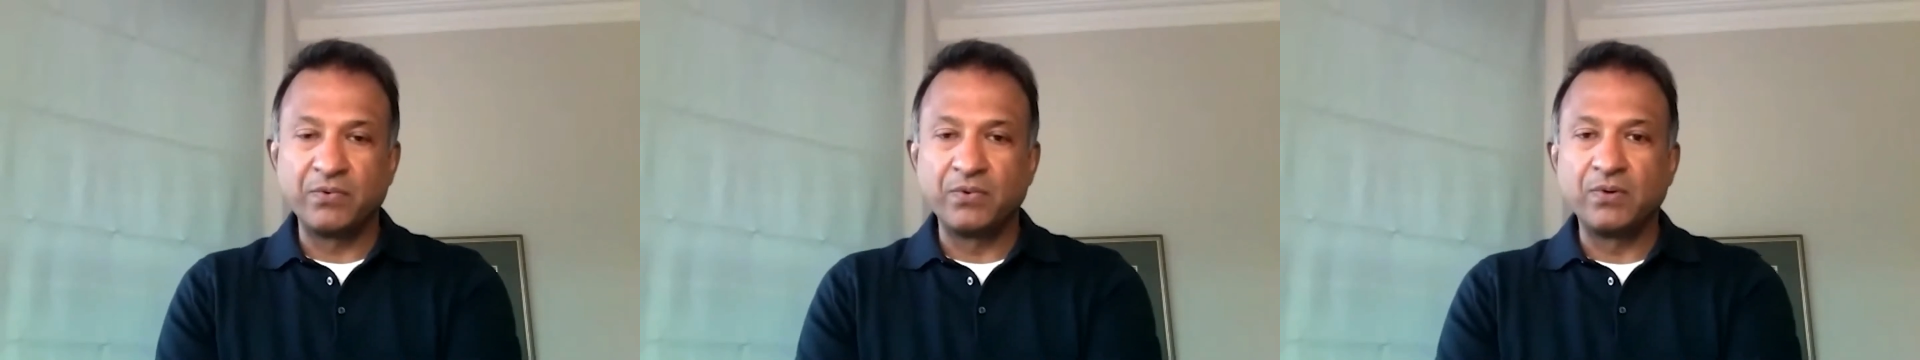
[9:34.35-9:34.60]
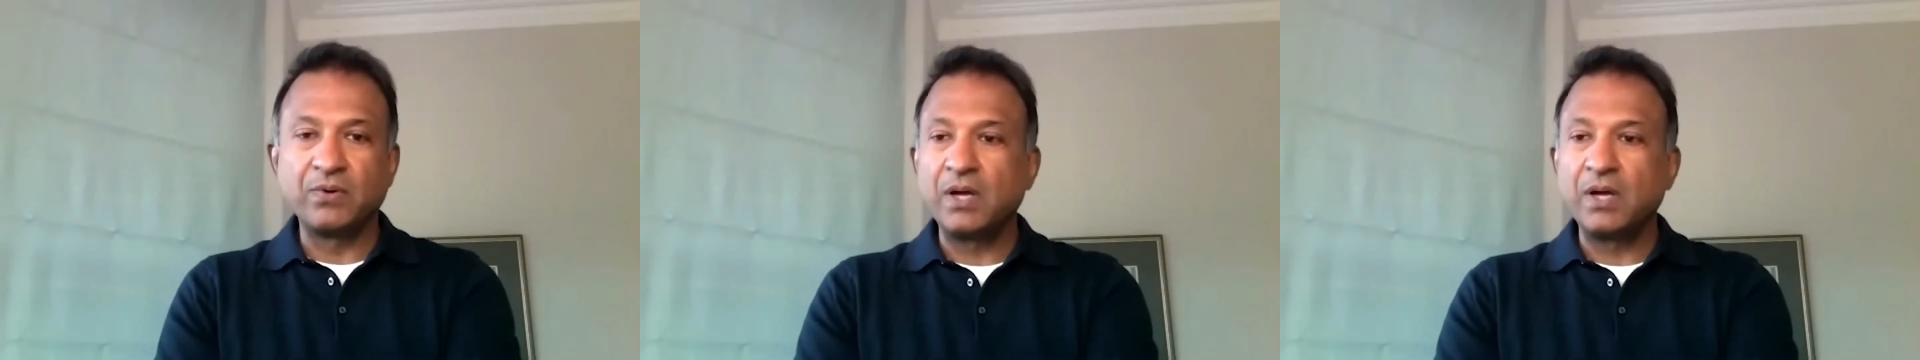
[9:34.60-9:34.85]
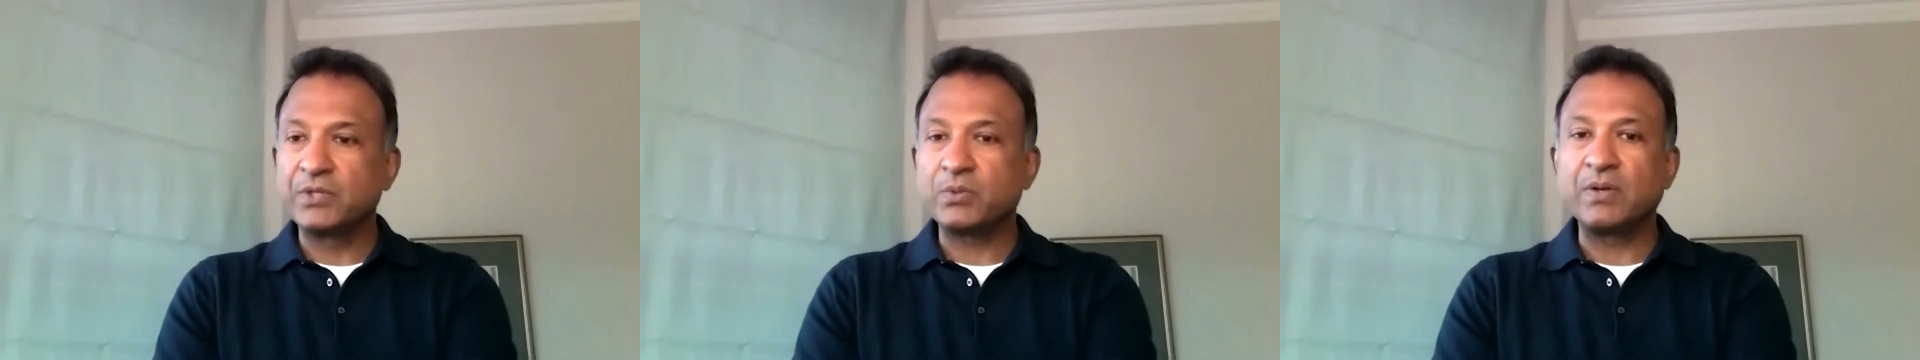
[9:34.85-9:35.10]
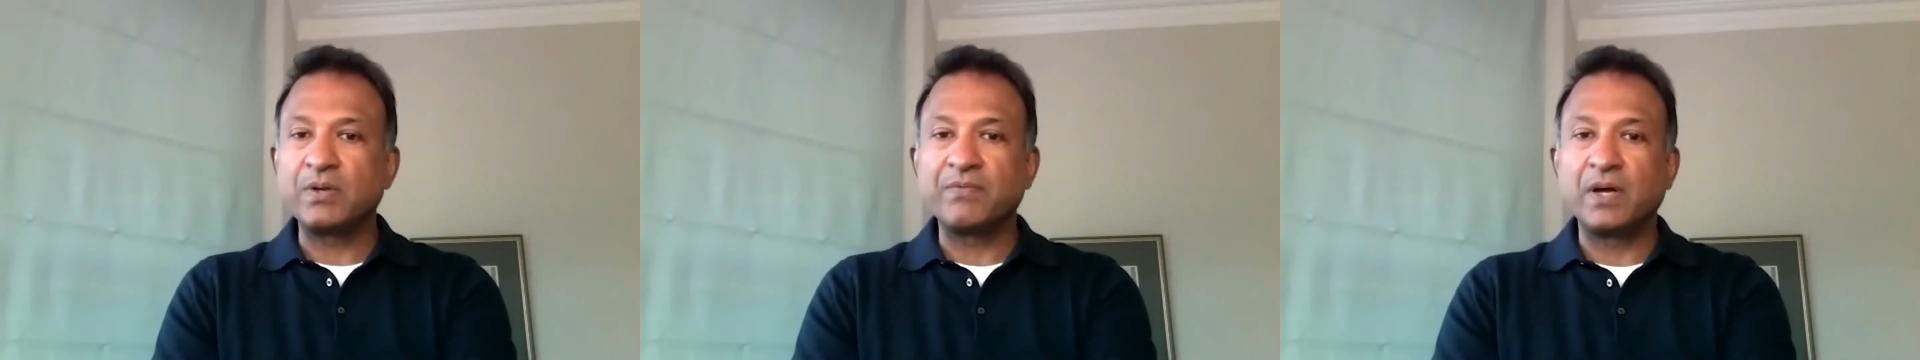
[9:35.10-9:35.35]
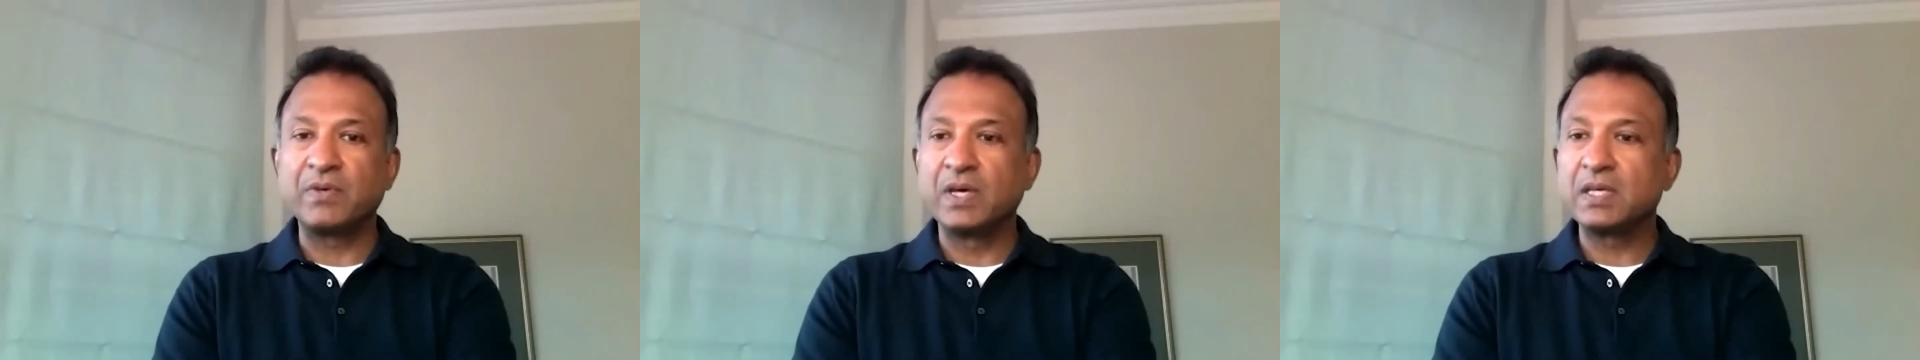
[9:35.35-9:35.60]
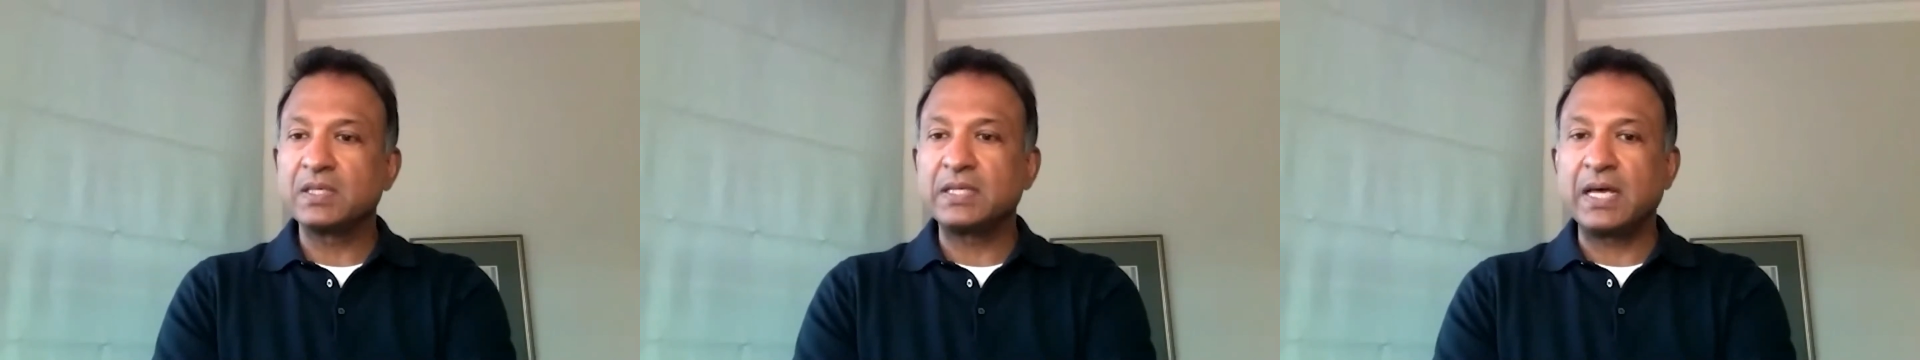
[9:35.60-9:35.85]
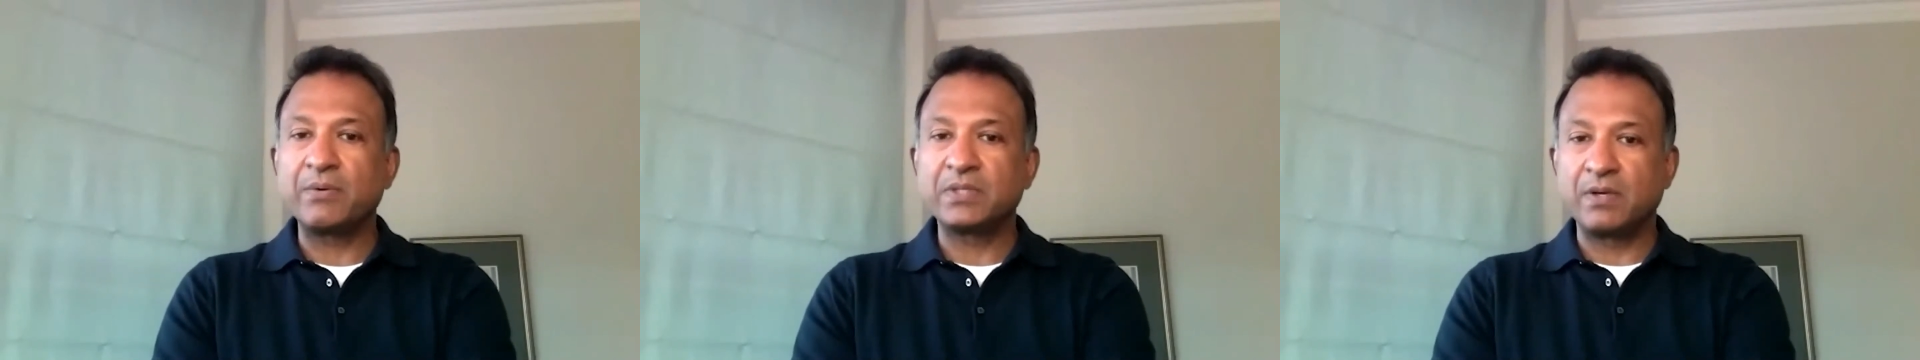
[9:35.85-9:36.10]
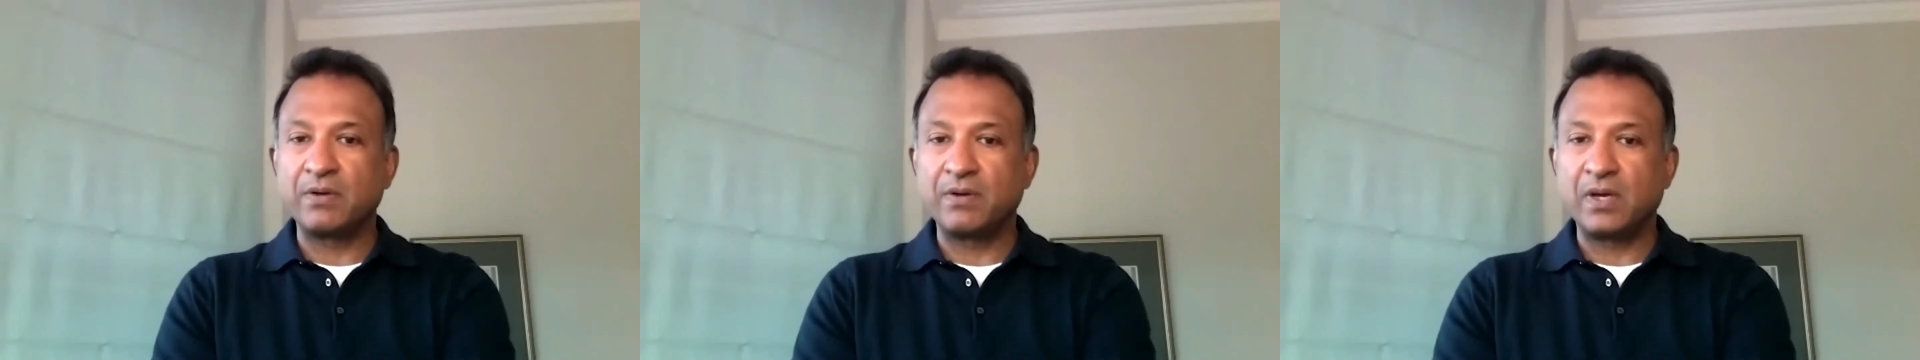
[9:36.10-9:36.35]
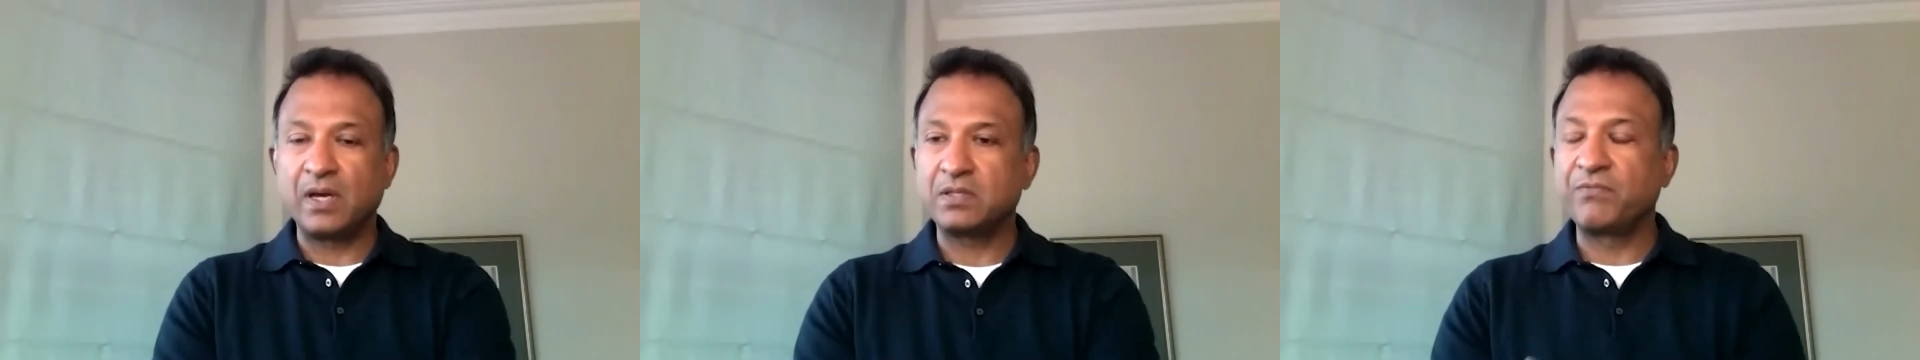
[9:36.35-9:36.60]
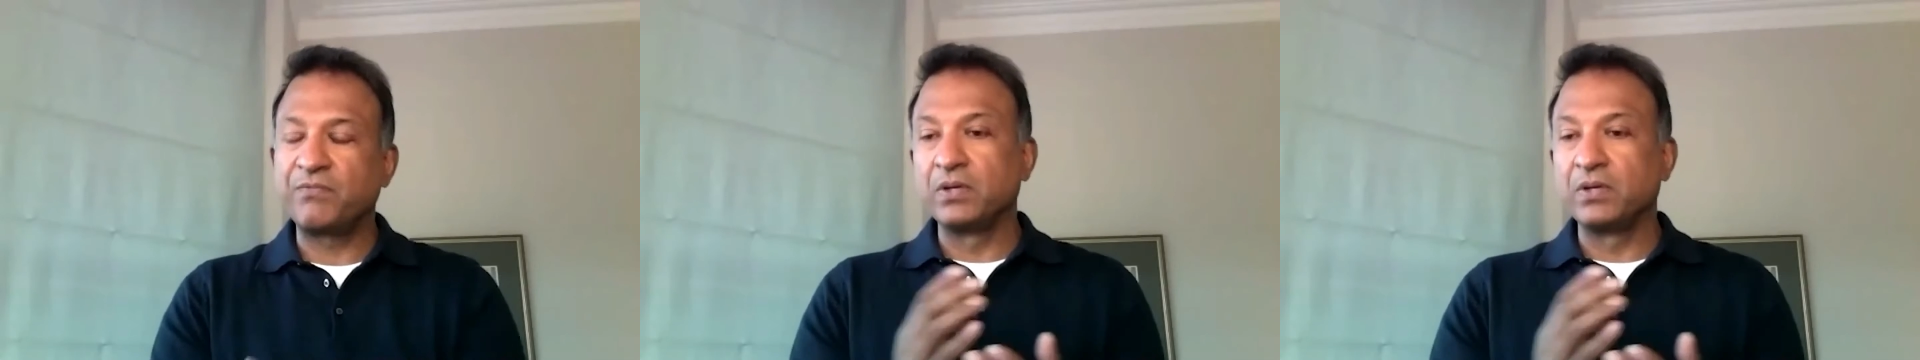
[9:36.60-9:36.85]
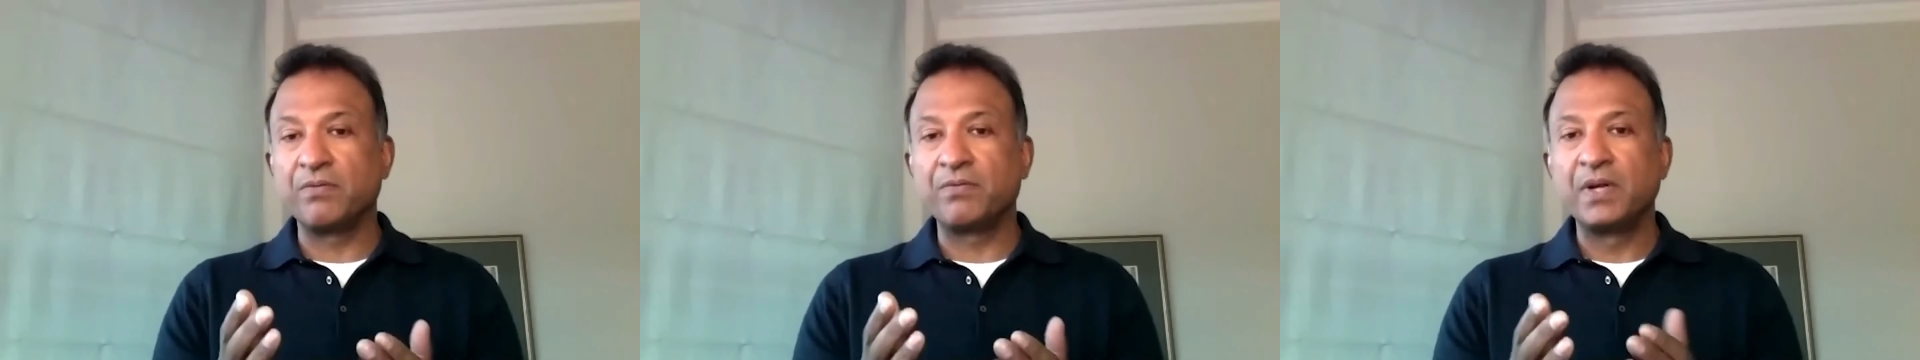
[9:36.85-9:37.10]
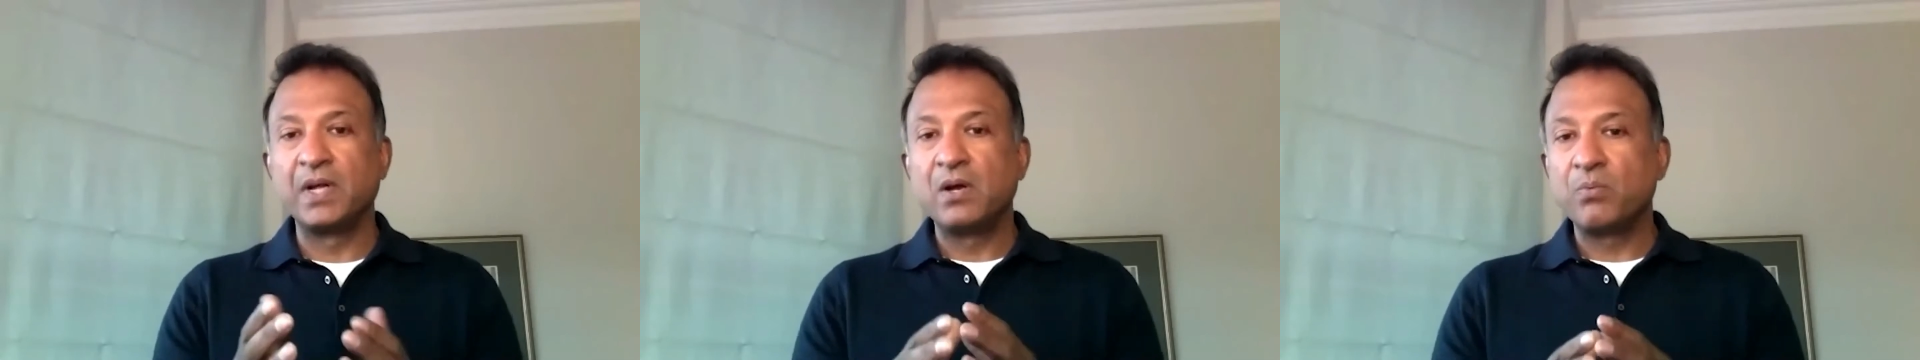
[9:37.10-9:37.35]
for over 25 years now is a field of